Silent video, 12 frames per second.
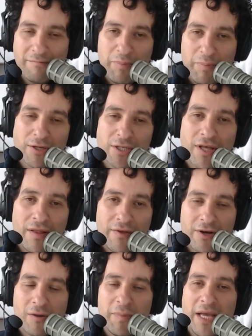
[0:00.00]
But
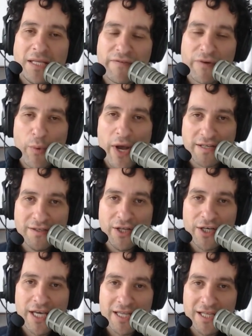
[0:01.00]
there could be different ways of
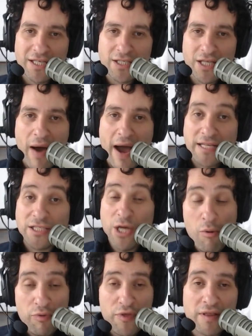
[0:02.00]
looking at this, though. I
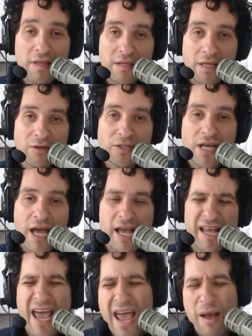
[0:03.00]
don't think that they're
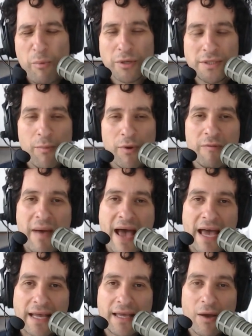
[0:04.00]
saying, "Hey, we're done with
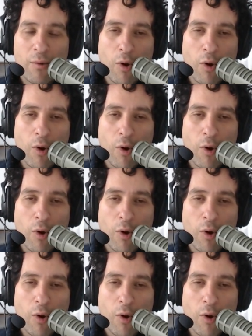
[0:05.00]
Mac.